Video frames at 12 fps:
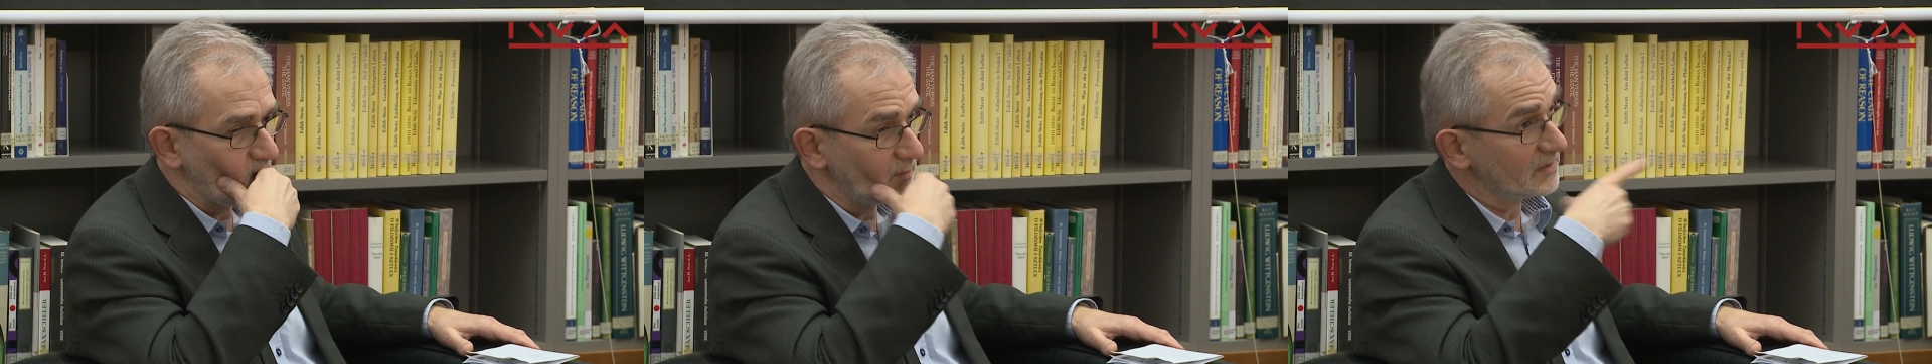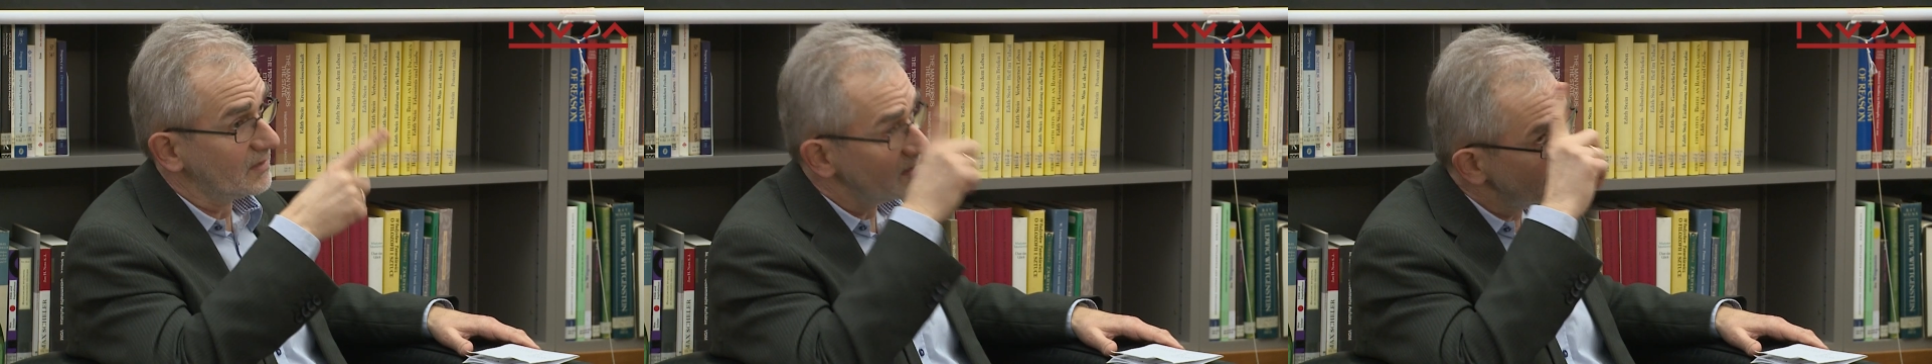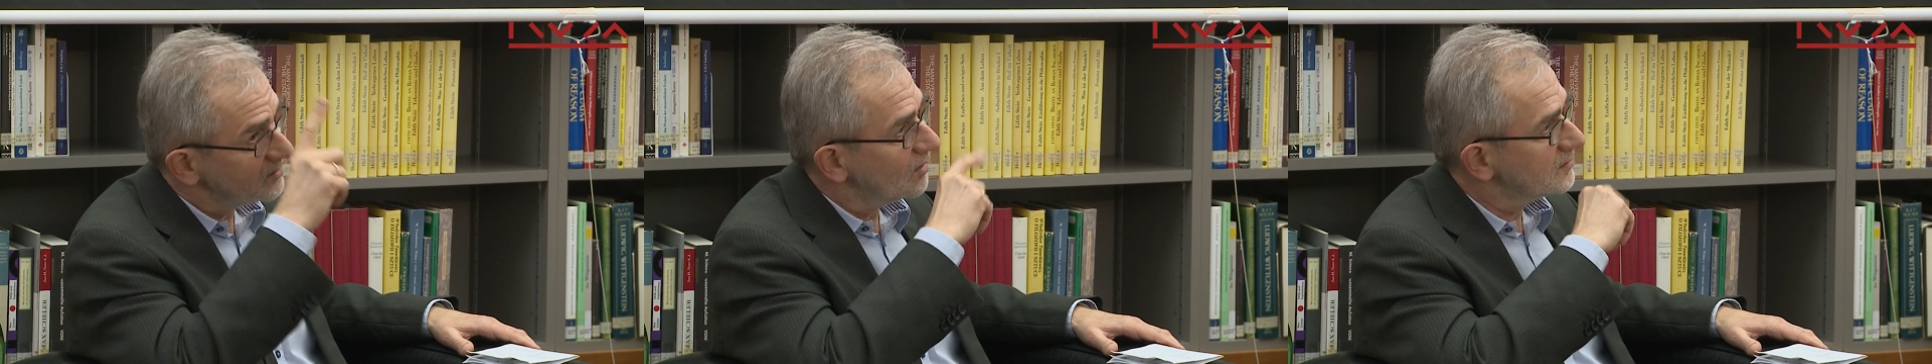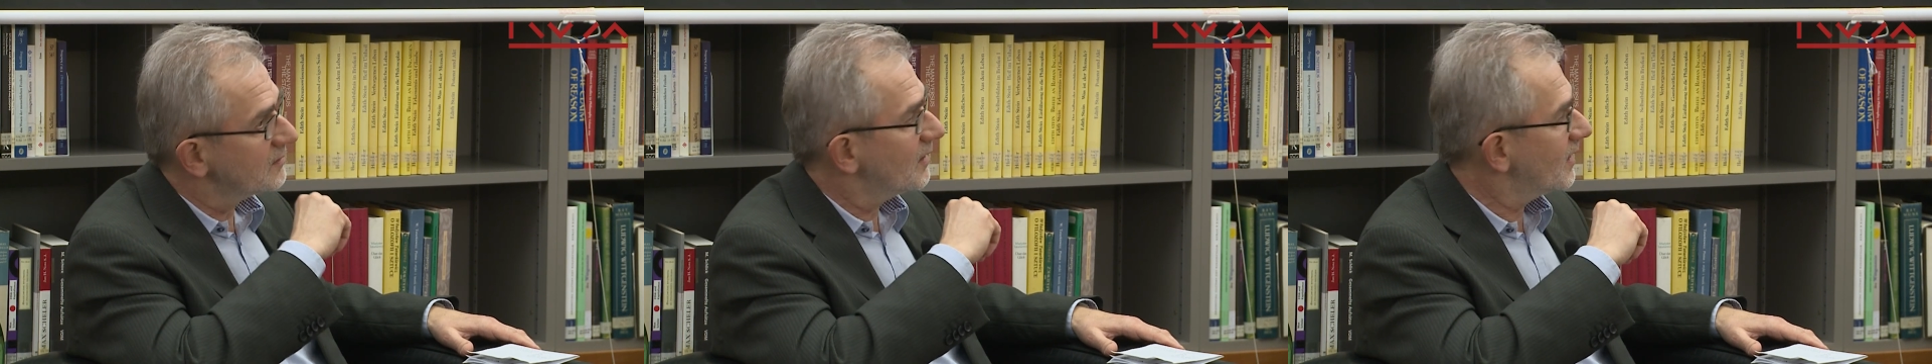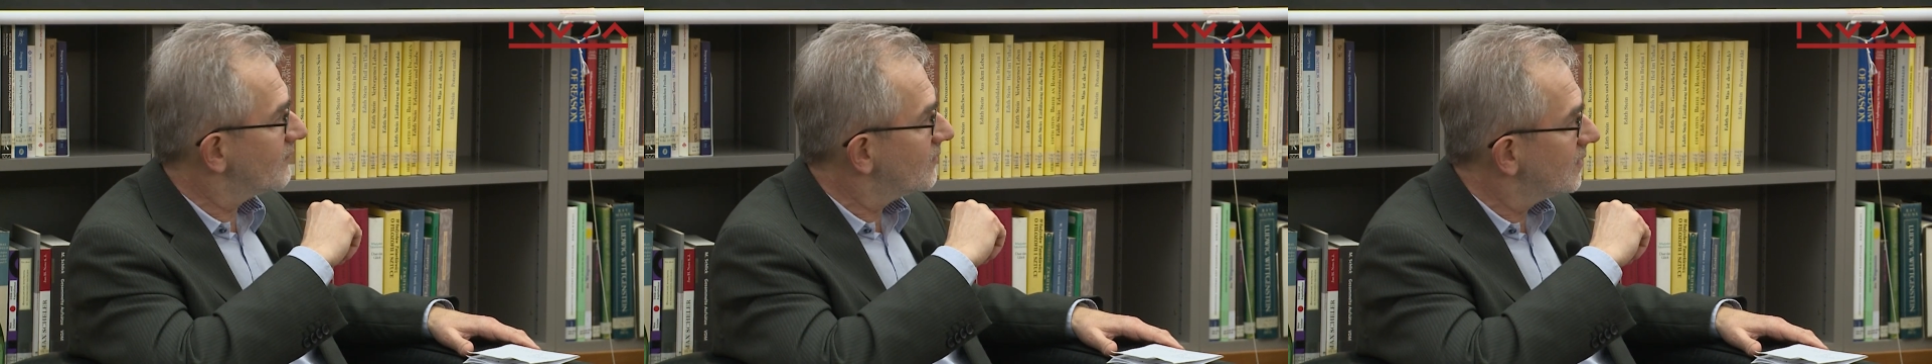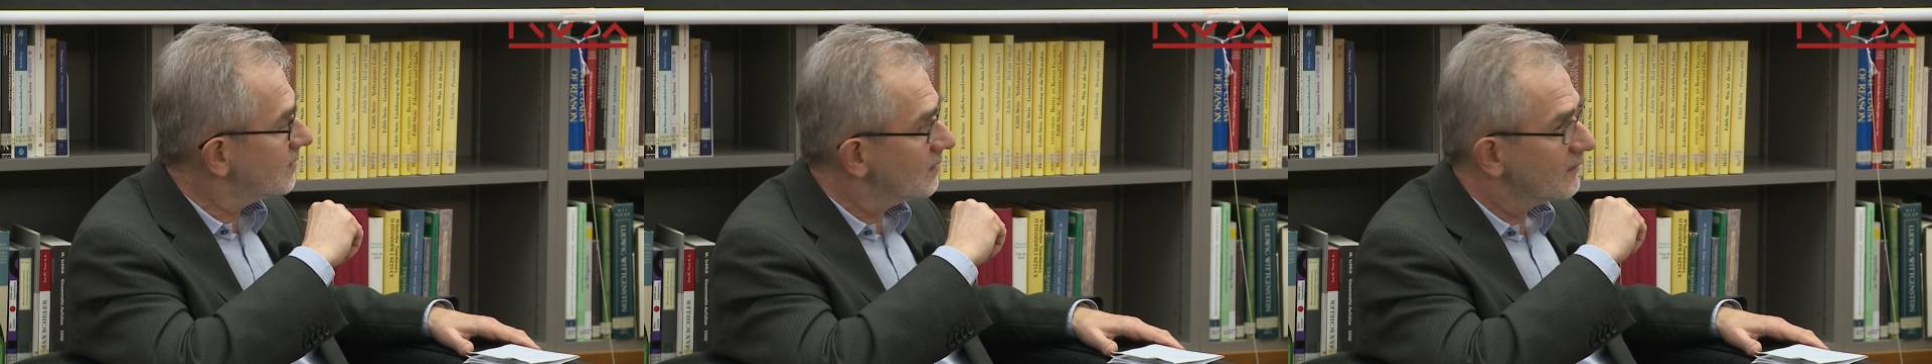But there is God in
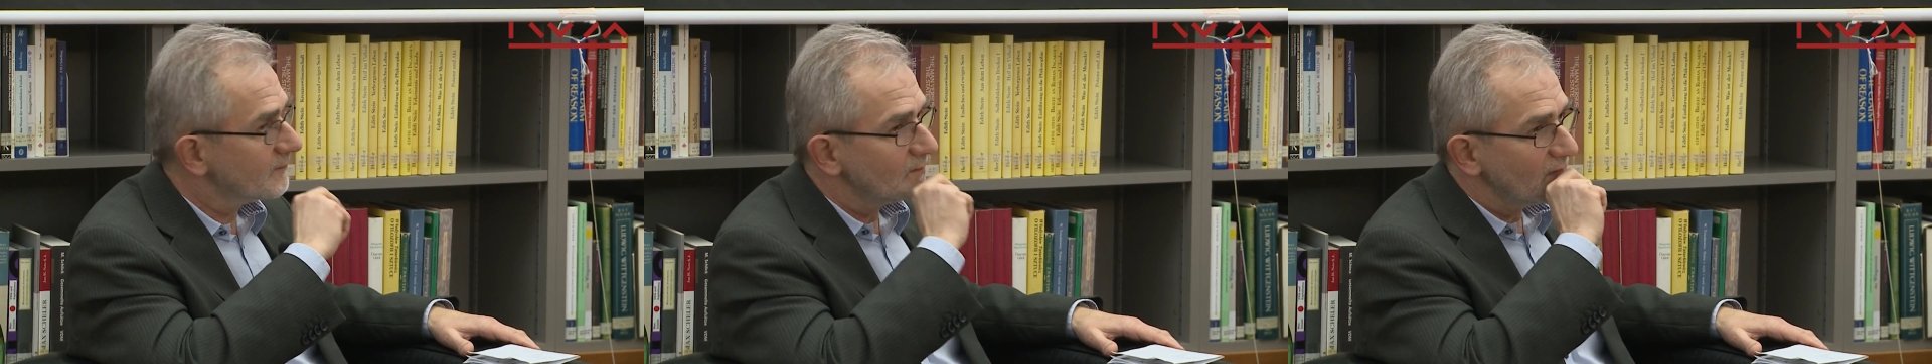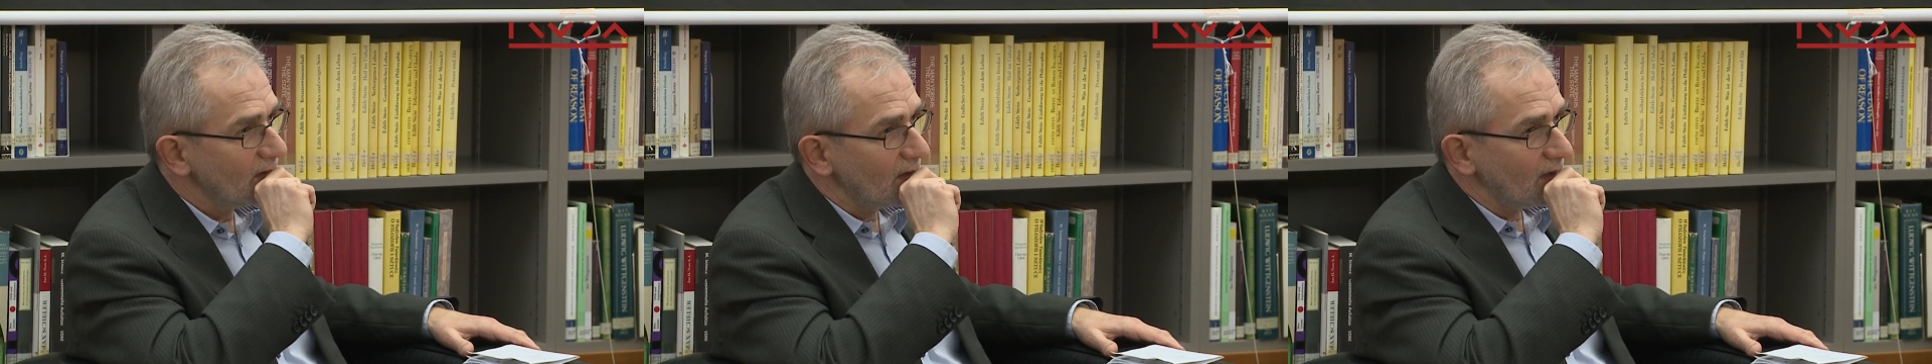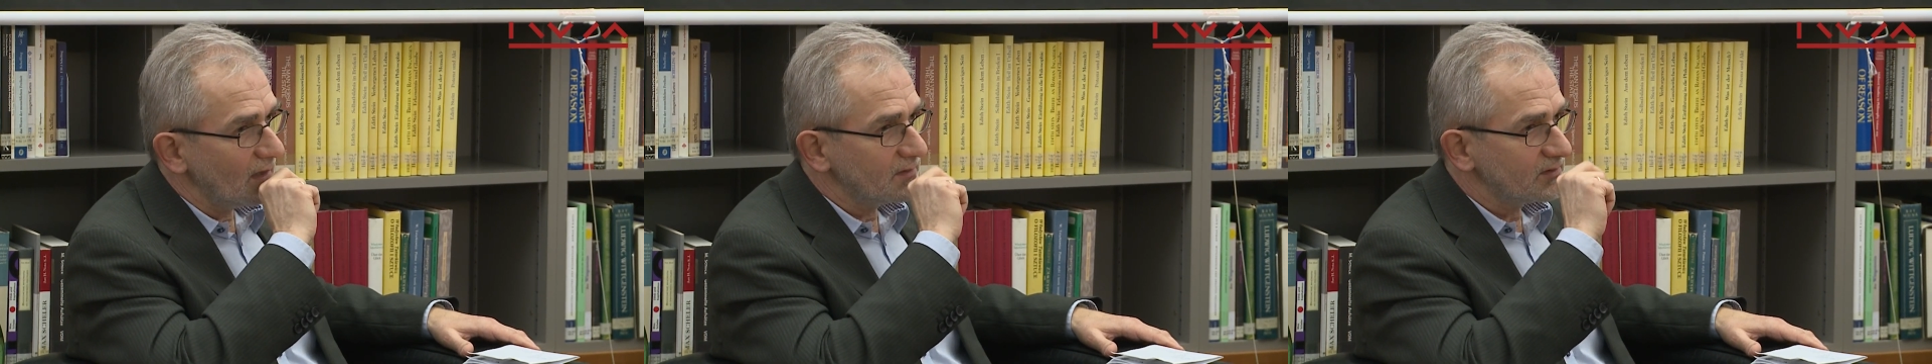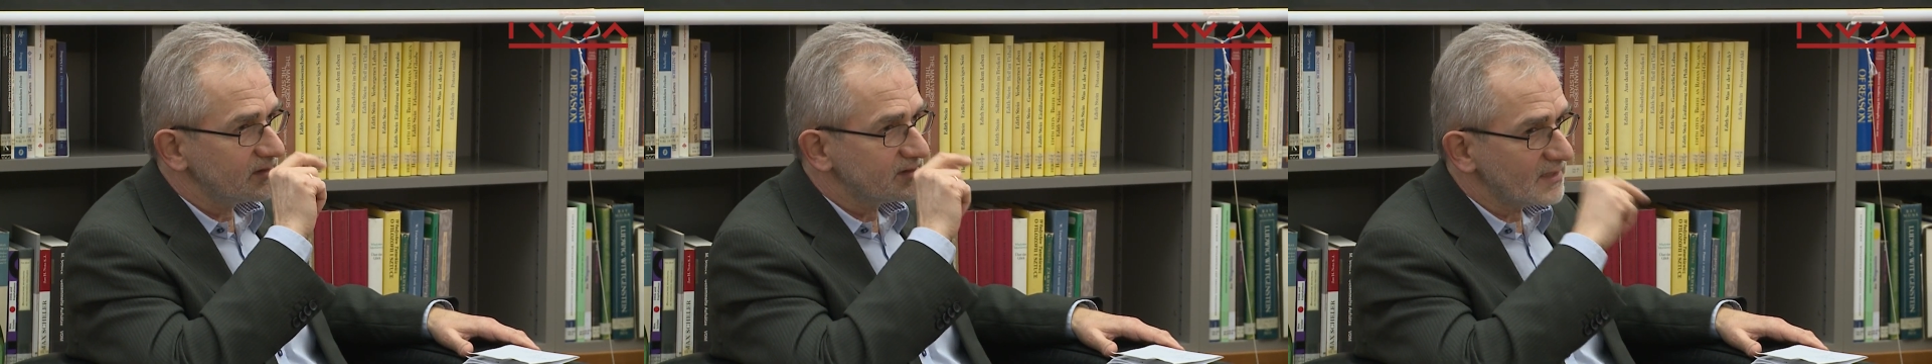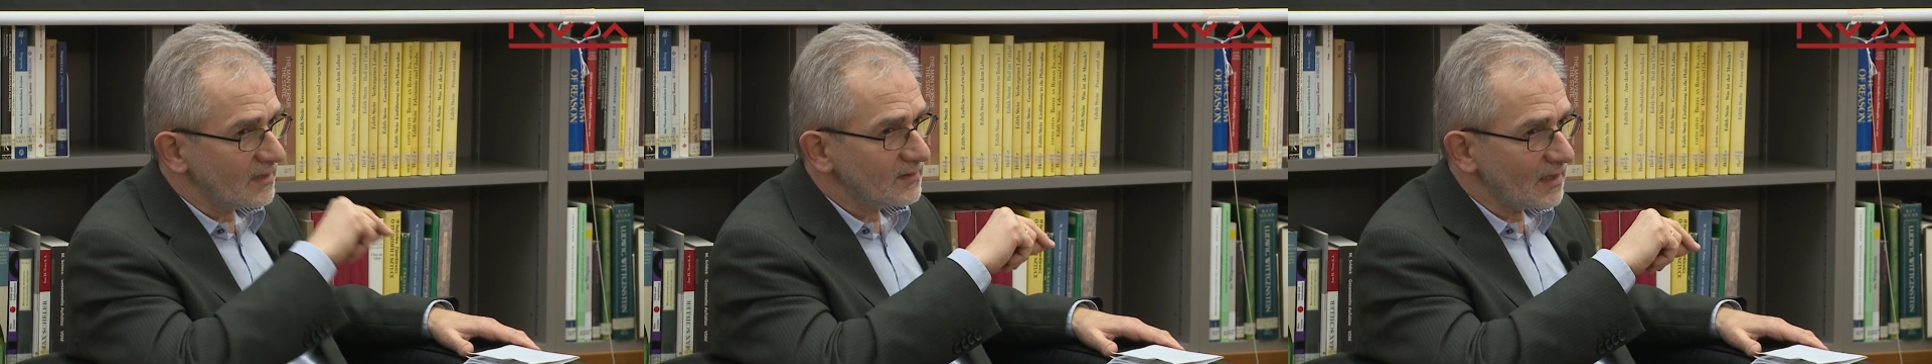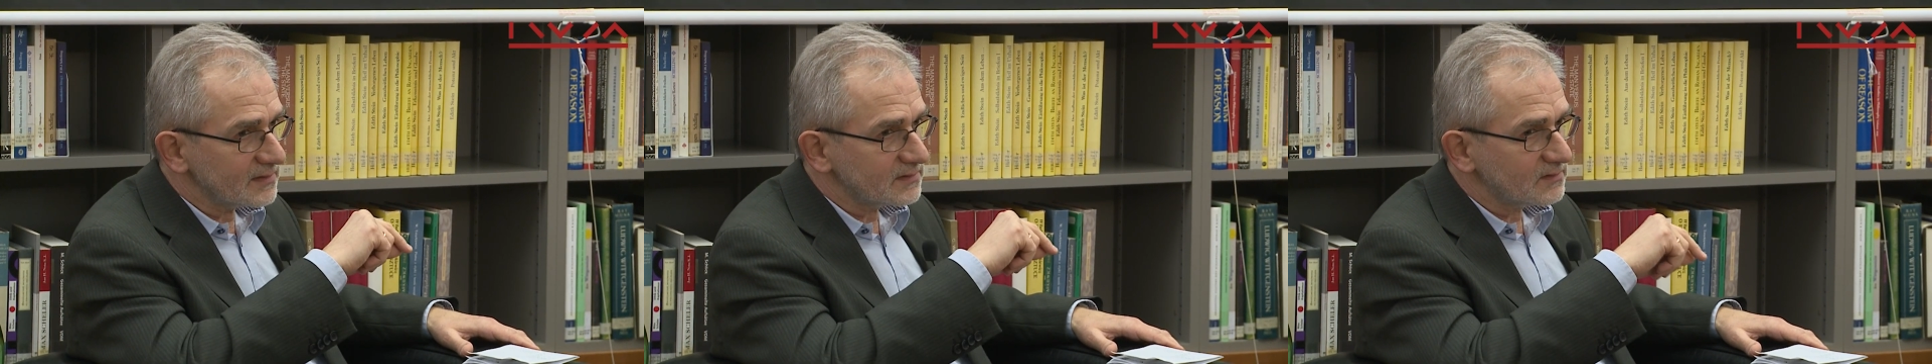heaven, and he sent
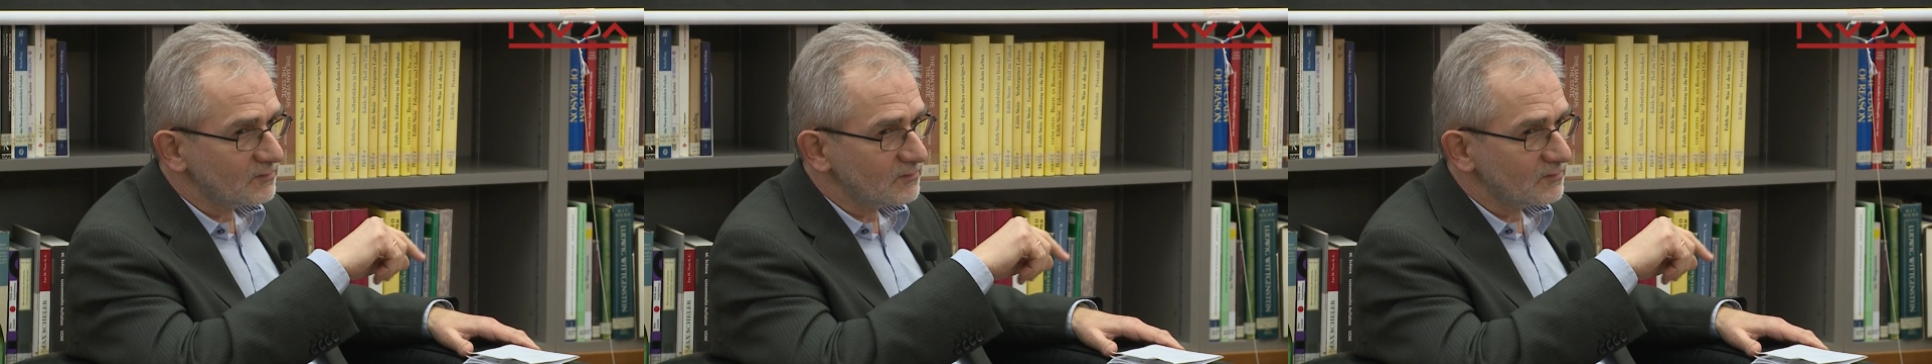us